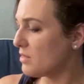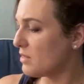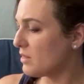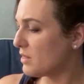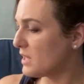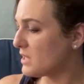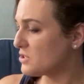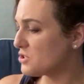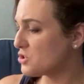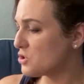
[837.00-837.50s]

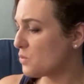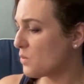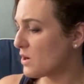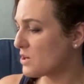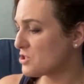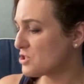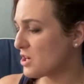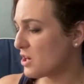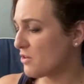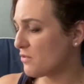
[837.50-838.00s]
Things to
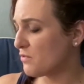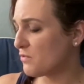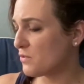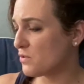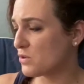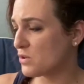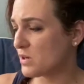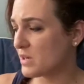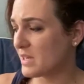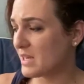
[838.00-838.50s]
watch out
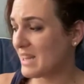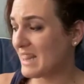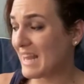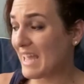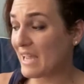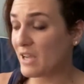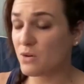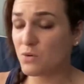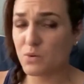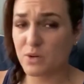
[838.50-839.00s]
for in
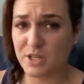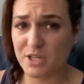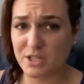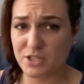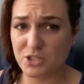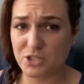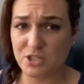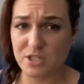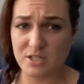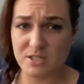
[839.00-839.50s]

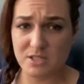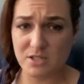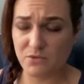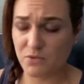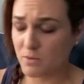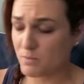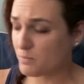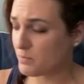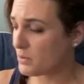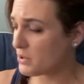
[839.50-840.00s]
language in
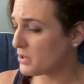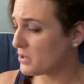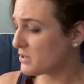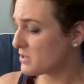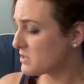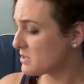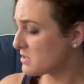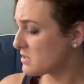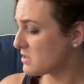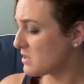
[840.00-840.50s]
different
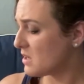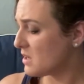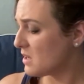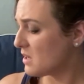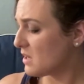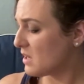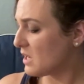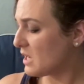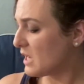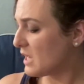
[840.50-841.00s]
books.
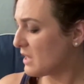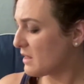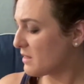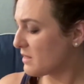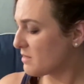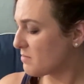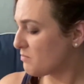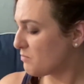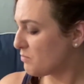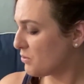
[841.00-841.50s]
I'm
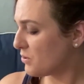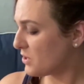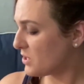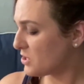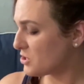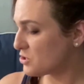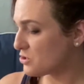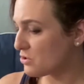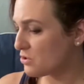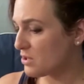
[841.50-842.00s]
pretty
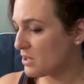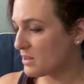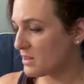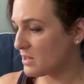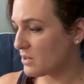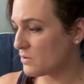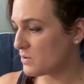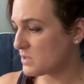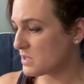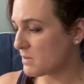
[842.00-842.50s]
sure that
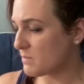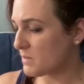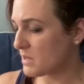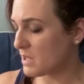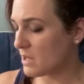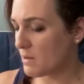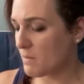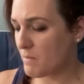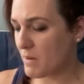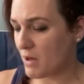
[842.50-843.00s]
there was
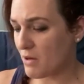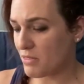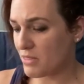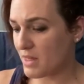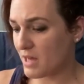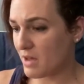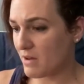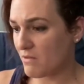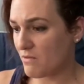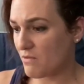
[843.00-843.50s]
something about that